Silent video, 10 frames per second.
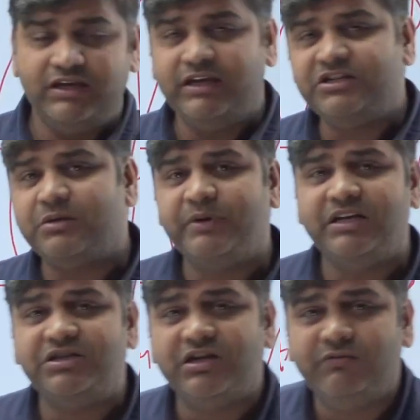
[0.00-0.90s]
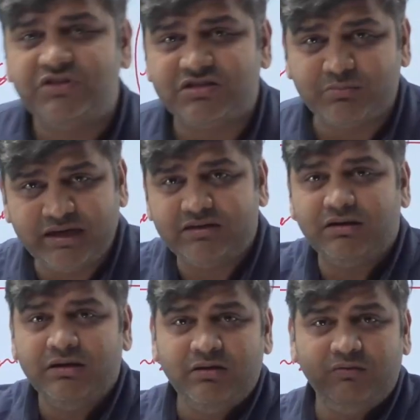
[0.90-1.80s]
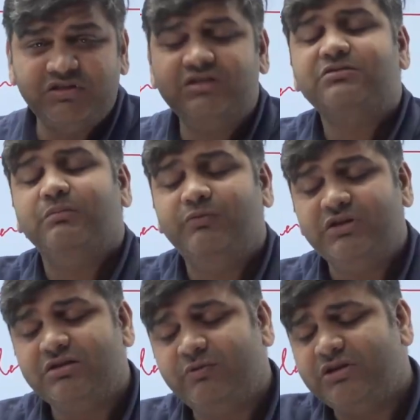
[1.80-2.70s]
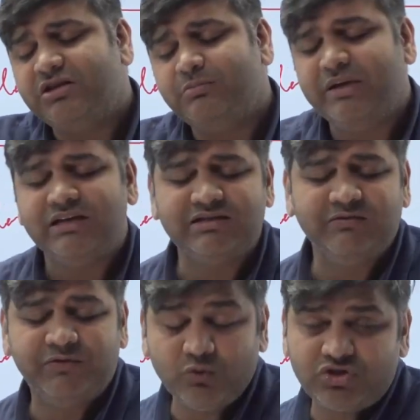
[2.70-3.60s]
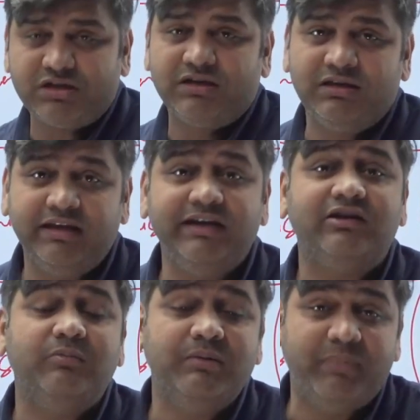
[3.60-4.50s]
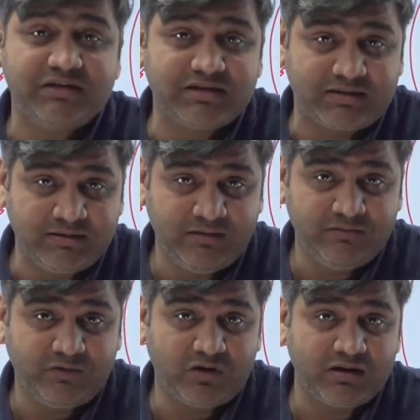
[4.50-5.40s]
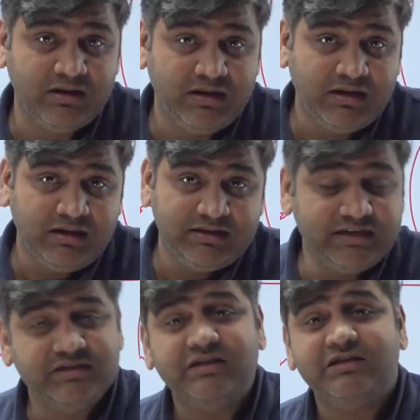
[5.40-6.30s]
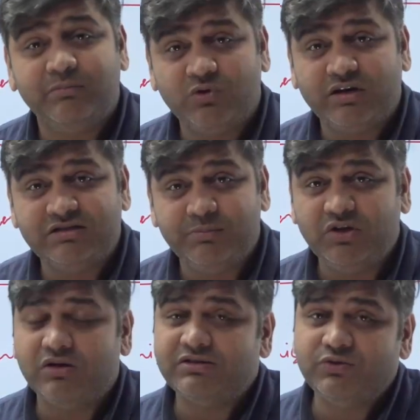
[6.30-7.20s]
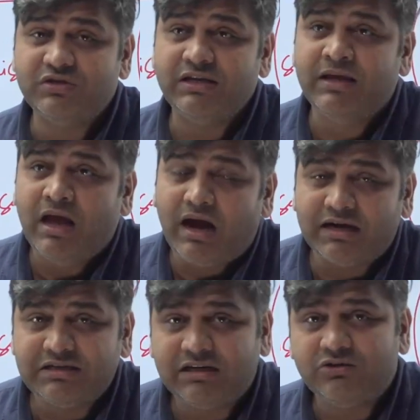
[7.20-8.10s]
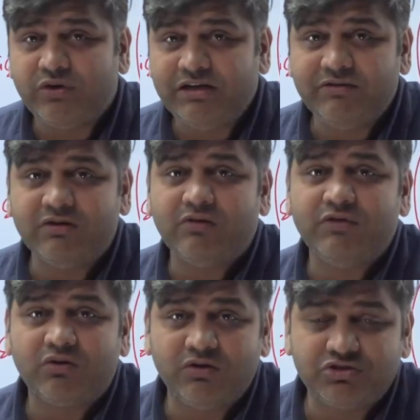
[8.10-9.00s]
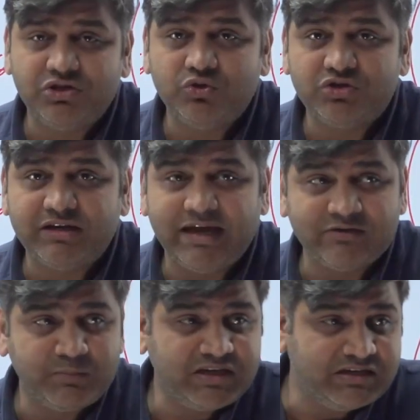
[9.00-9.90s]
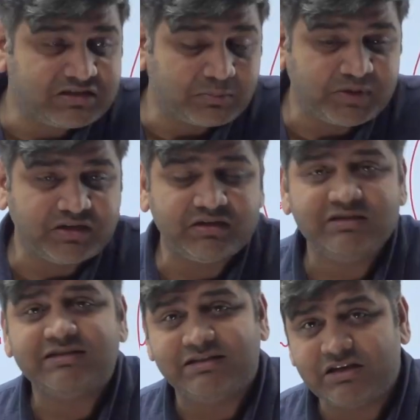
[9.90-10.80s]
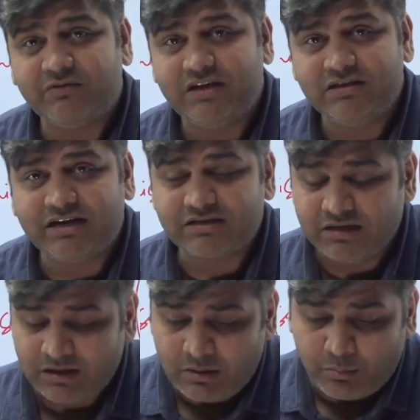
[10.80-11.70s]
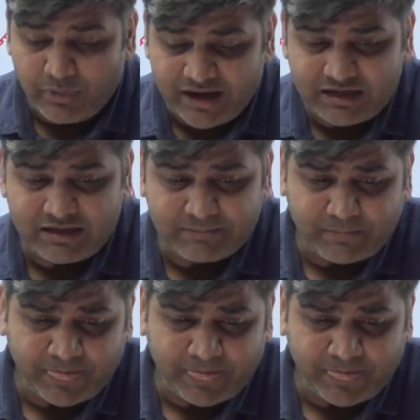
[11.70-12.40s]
interpretation which is made, which it makes in future, then it will be better for the Indian democracy. Because you see, Article 21 of the Constitution has been interpreted in such a way that many